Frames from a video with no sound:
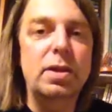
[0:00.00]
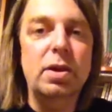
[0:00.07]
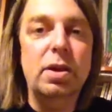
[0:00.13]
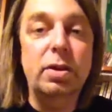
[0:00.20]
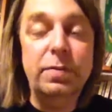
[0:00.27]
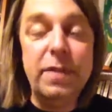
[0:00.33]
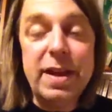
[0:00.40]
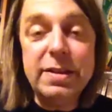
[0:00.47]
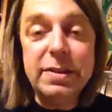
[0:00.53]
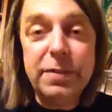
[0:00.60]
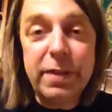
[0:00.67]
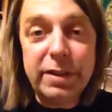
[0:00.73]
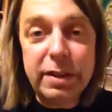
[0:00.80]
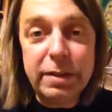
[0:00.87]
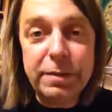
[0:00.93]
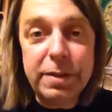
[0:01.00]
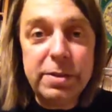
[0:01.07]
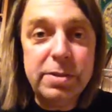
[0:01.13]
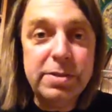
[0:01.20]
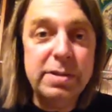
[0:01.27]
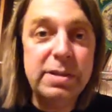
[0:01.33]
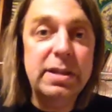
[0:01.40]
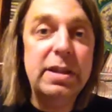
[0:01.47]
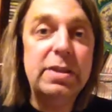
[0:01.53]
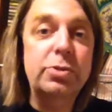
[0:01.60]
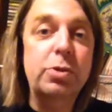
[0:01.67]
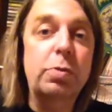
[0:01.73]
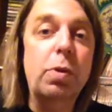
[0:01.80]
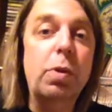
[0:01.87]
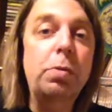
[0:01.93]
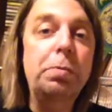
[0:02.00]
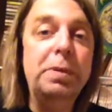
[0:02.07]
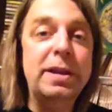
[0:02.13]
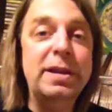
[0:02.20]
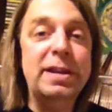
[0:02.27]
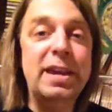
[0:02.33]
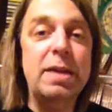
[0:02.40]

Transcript: Advanced Fighting Fantasy is a role-playing